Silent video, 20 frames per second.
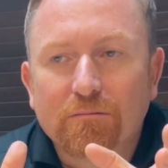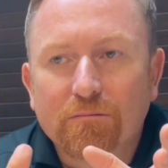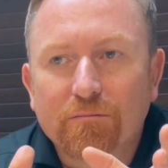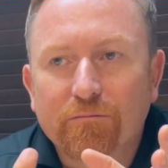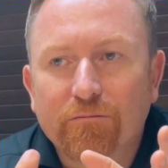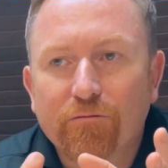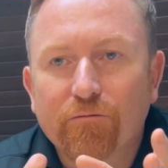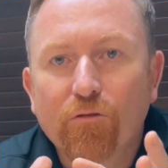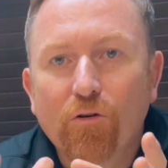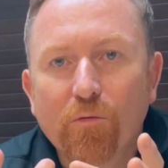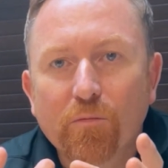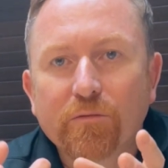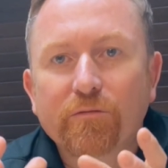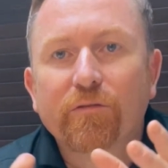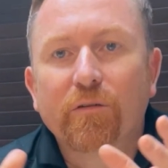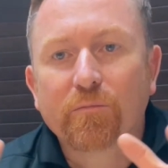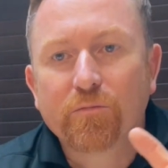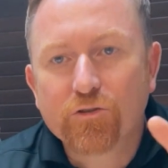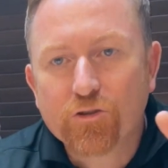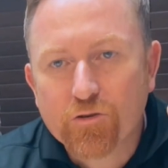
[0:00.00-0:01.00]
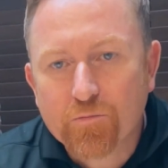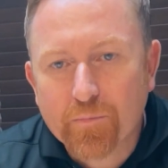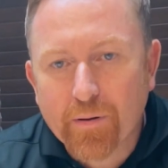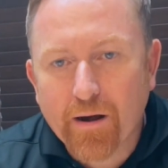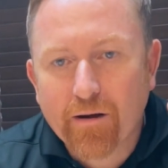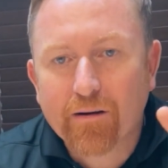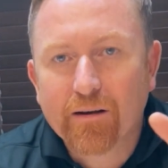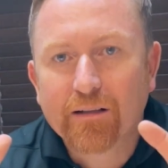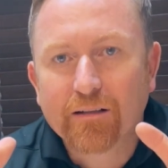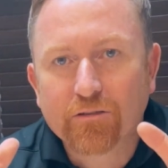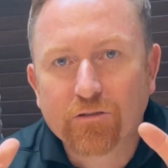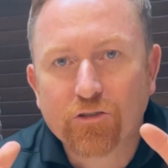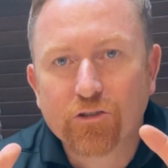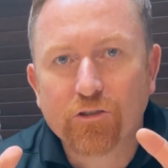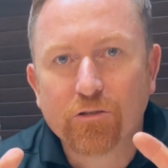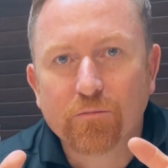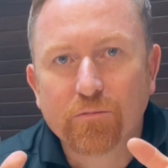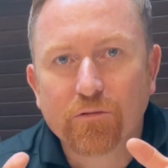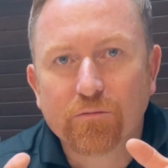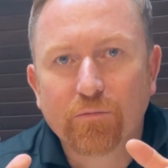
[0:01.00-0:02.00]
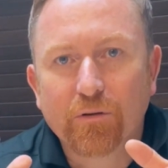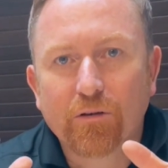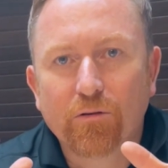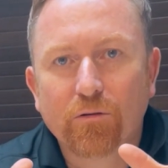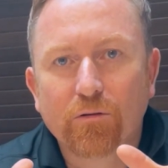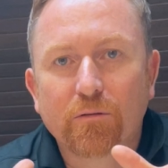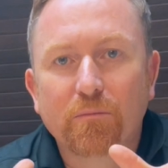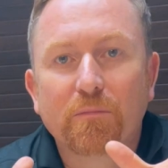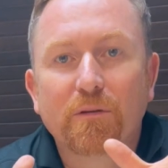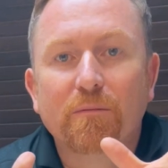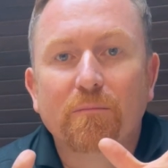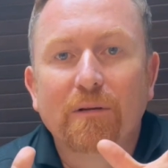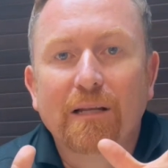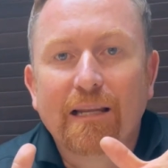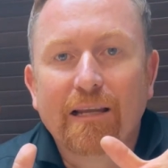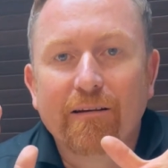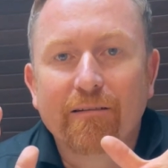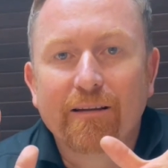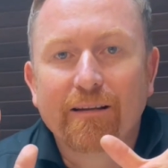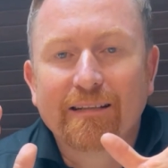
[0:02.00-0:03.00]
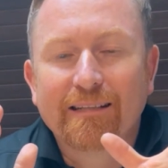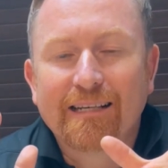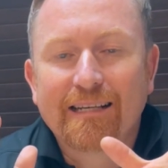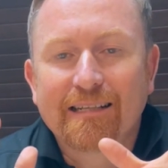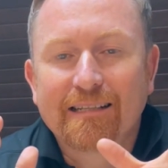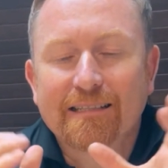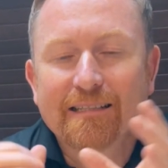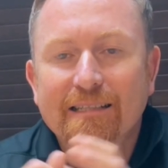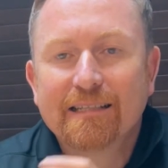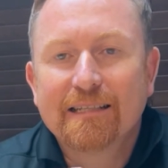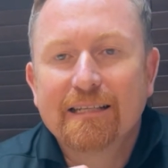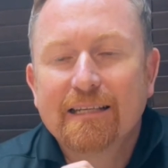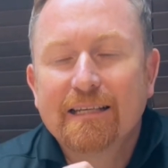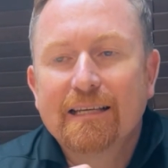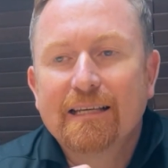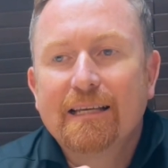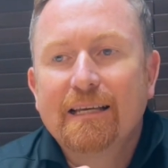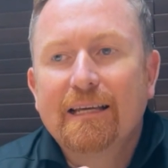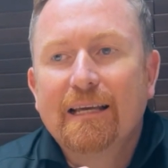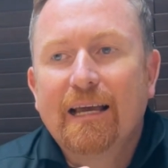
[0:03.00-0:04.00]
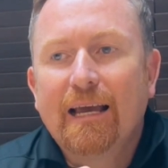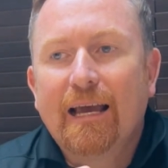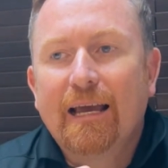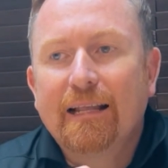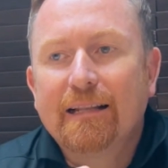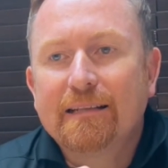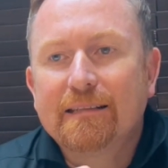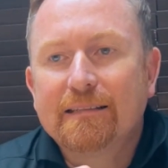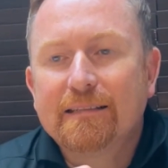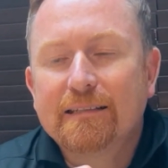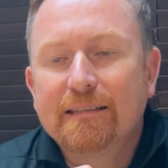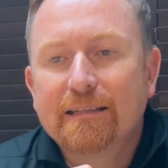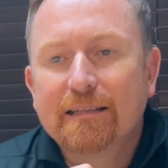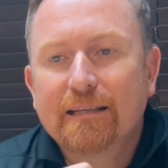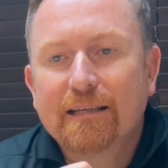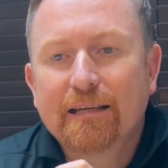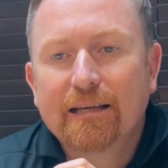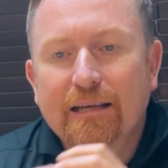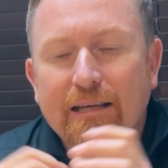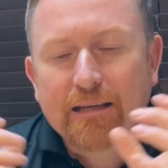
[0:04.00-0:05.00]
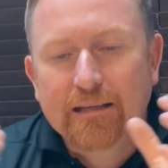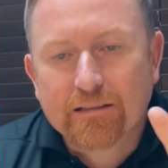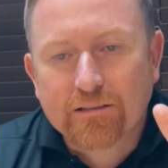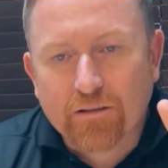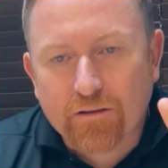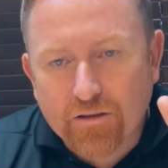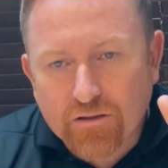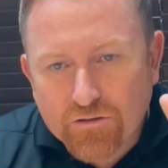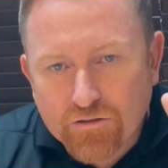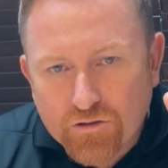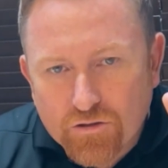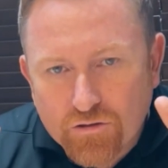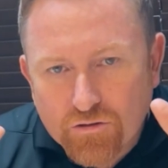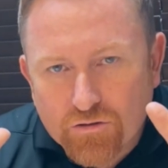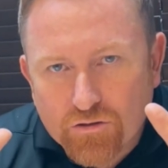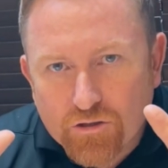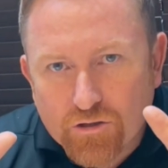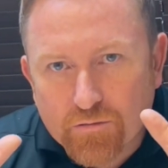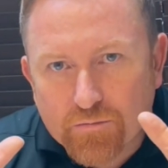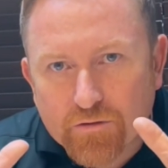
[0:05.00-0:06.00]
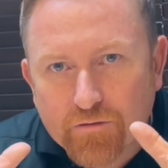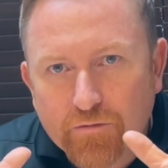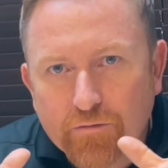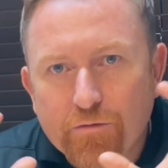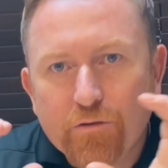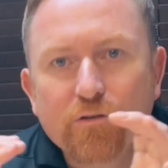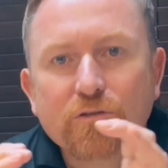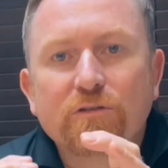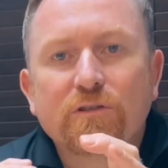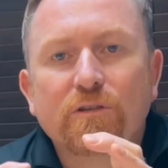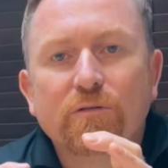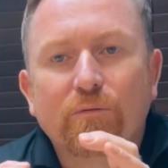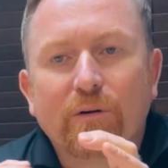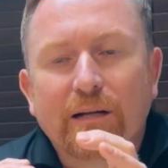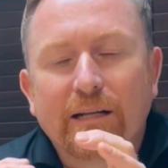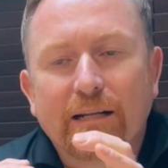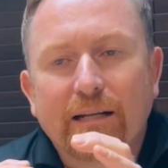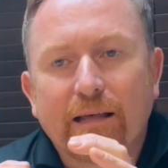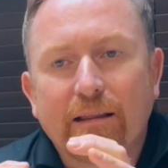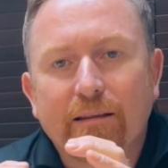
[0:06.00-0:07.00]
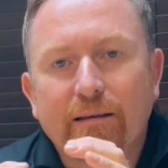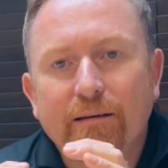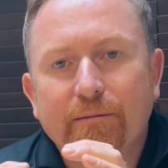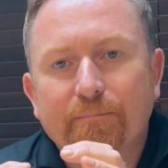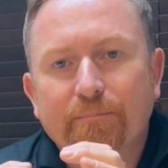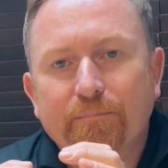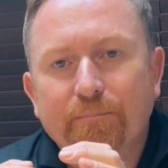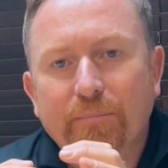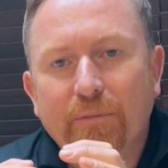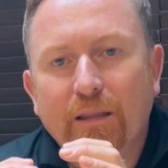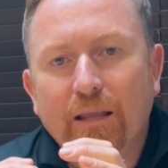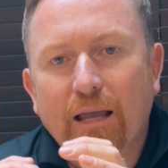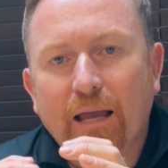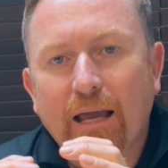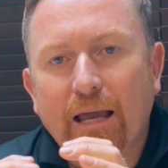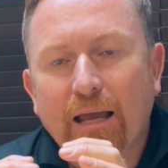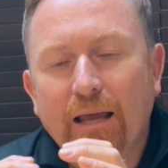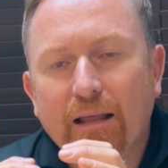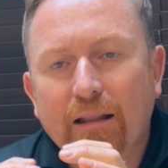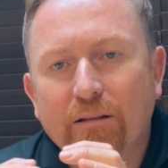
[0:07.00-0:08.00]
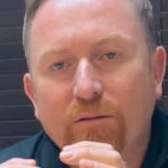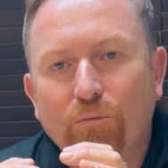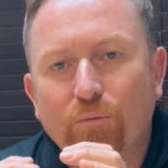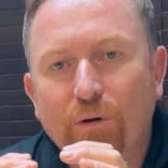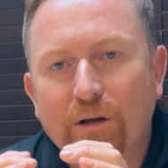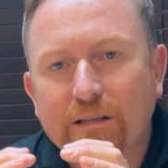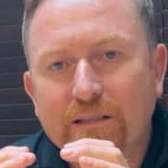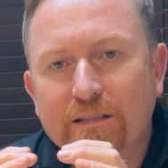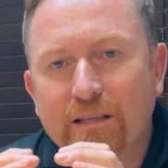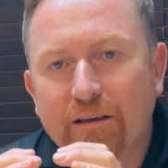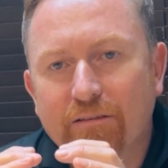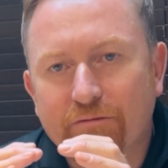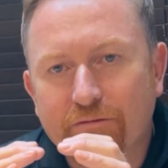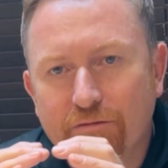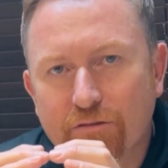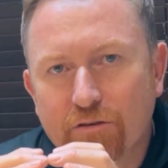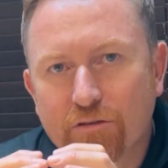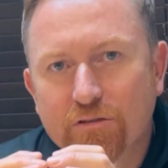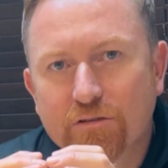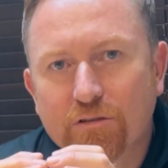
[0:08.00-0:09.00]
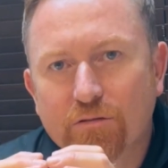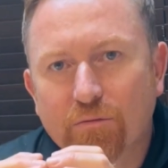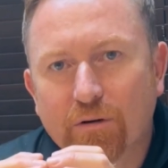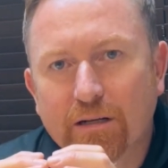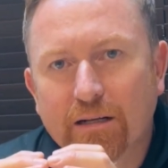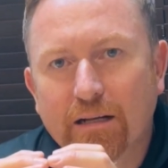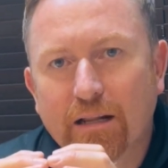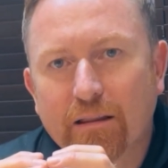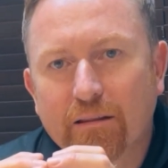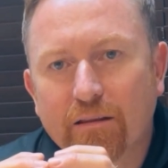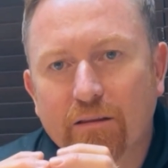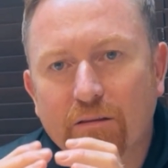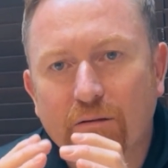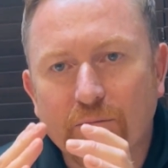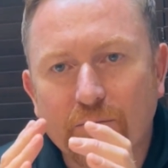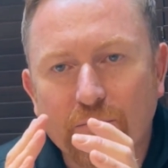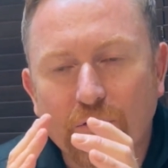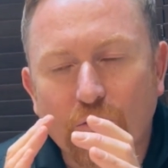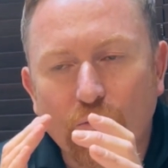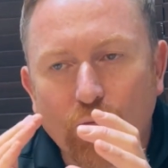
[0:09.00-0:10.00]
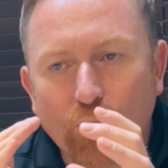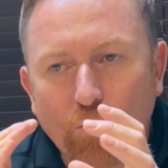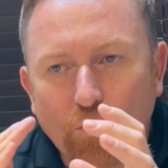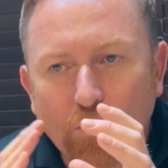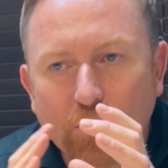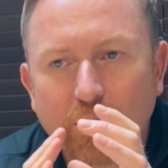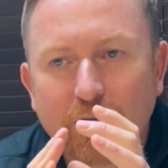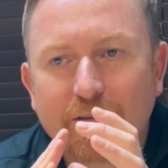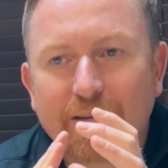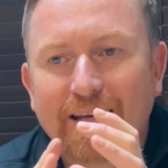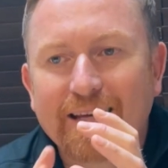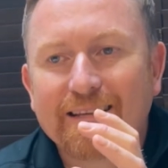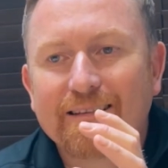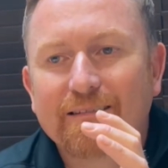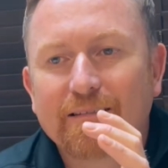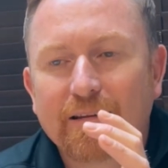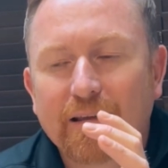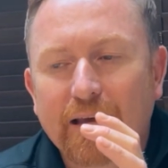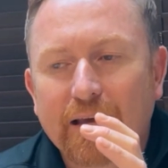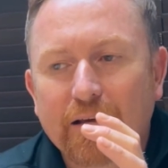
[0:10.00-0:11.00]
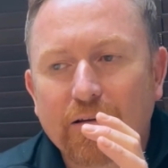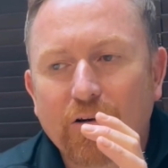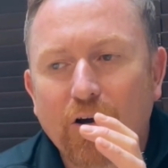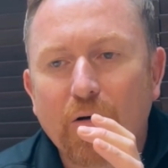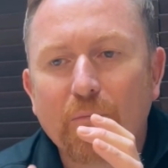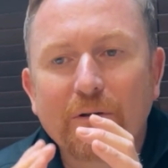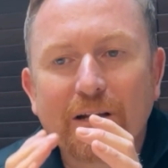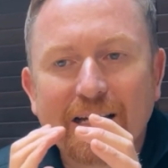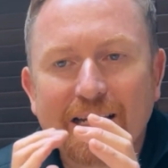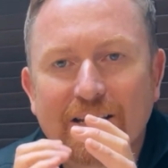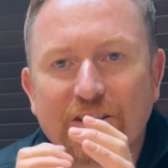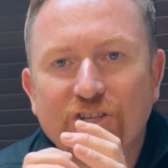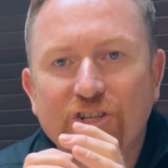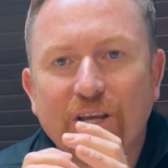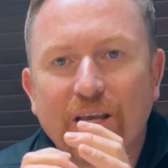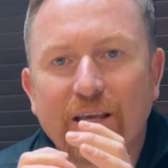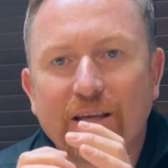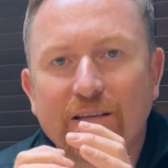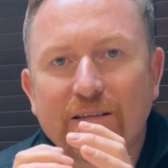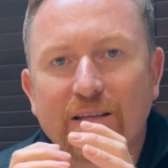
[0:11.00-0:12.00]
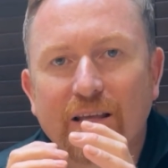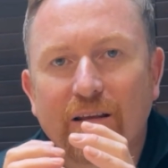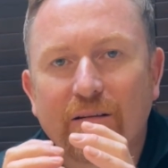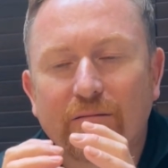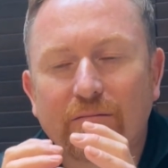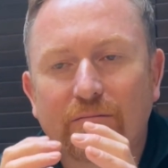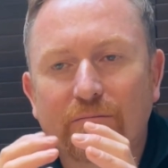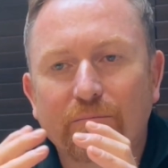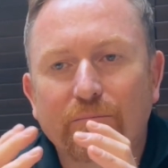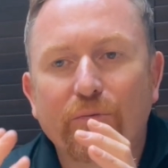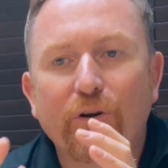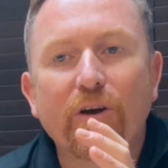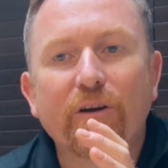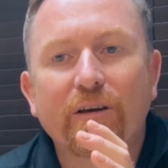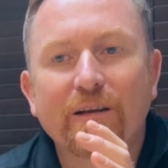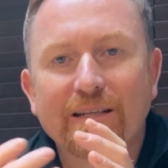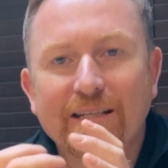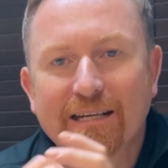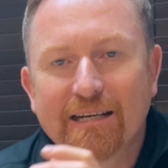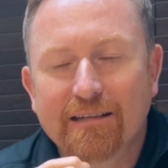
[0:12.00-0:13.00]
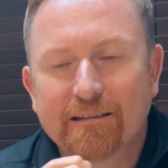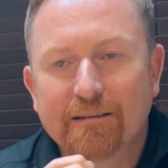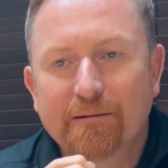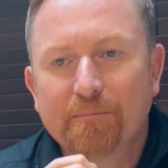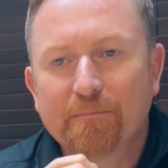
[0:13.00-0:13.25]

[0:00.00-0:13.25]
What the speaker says: formed from two parallel tubes. We call them the Mullerian ducts. And so those two tubes fuse to one another. And once they've fused to one another, the wall that they commonly share is then broken down